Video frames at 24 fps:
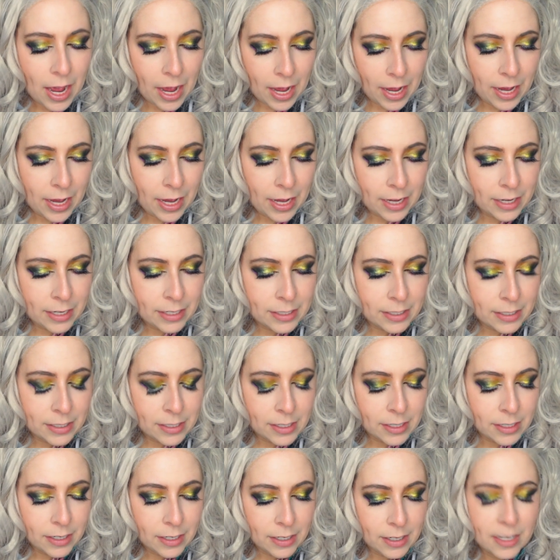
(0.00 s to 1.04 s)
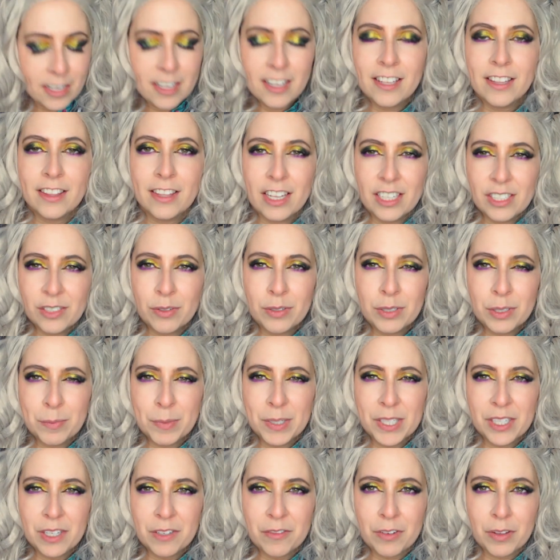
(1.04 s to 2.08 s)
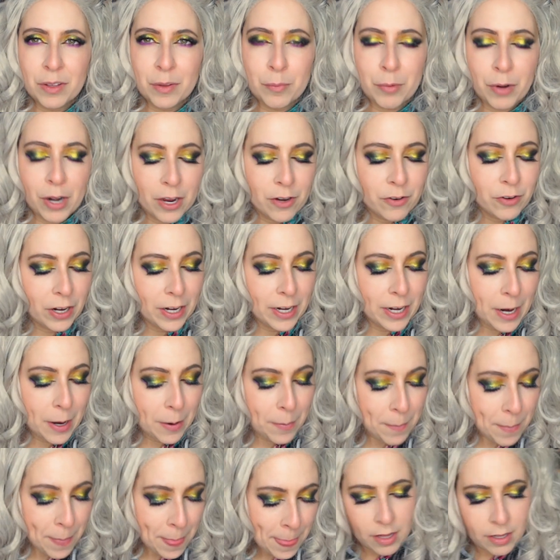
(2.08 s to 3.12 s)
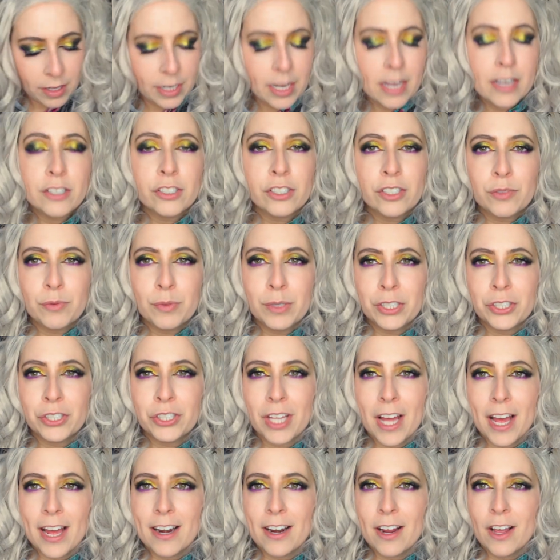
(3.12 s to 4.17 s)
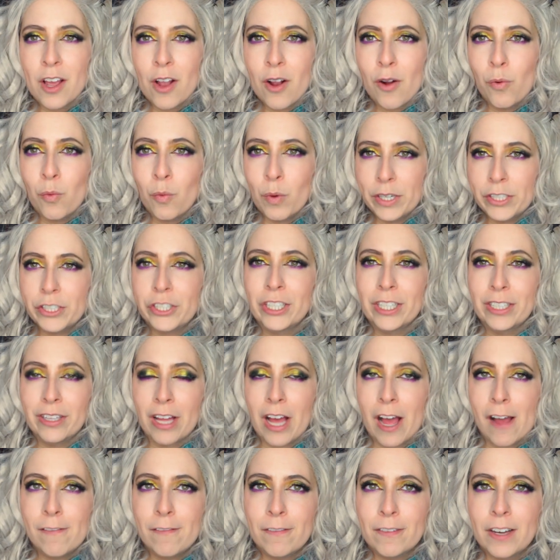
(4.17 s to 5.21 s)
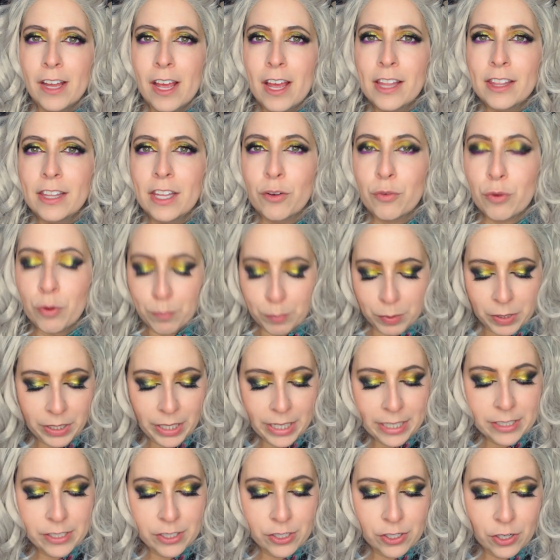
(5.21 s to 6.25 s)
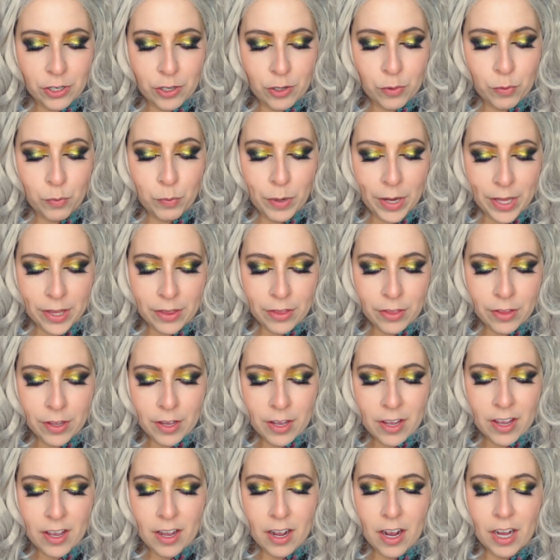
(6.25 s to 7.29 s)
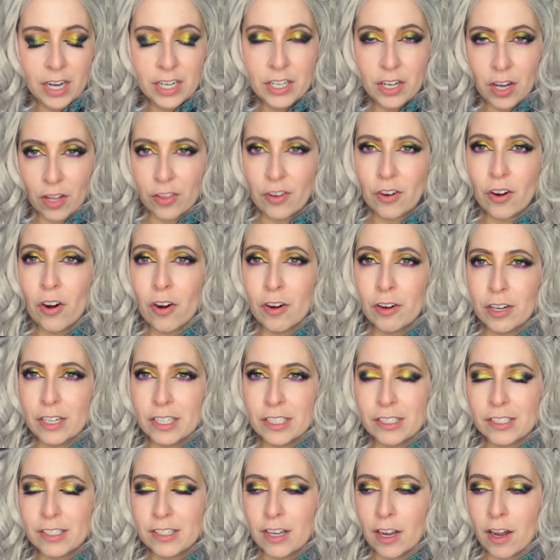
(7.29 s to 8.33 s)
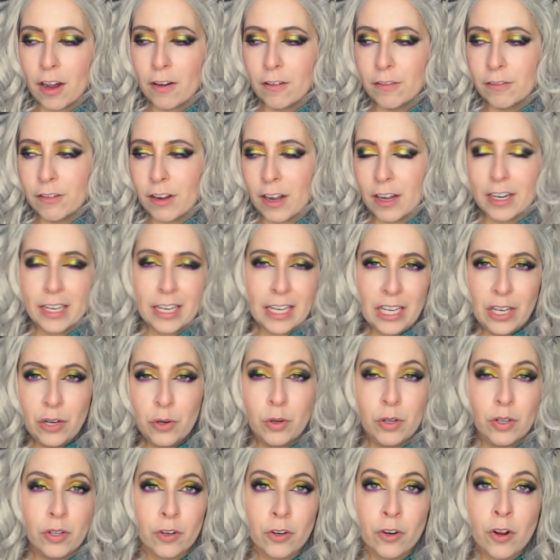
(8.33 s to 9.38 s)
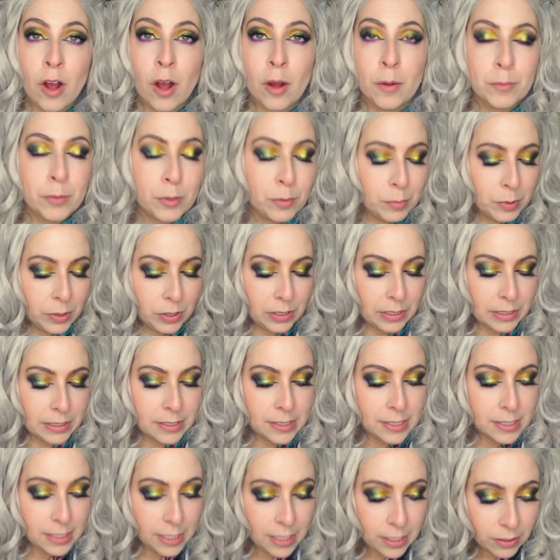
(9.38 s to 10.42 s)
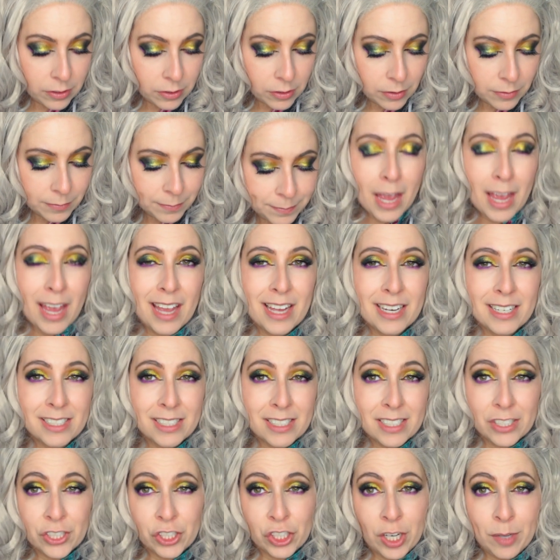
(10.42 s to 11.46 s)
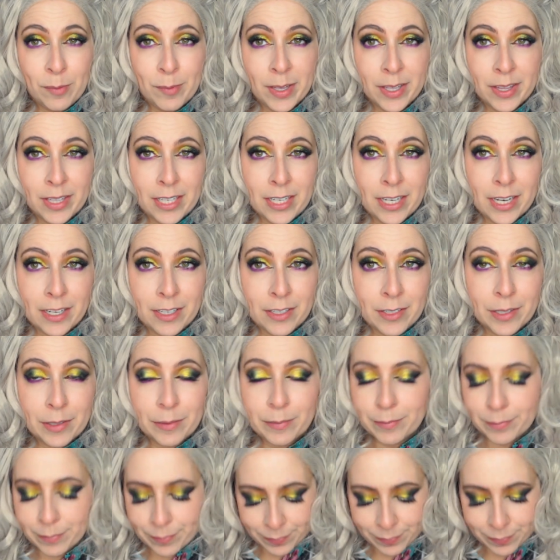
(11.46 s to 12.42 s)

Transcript: And that's what's missing from the brand right now. Like, I just wish that when she left, they replaced her with another artist of kind of equal or comparable skill. And it's a shame that they didn't.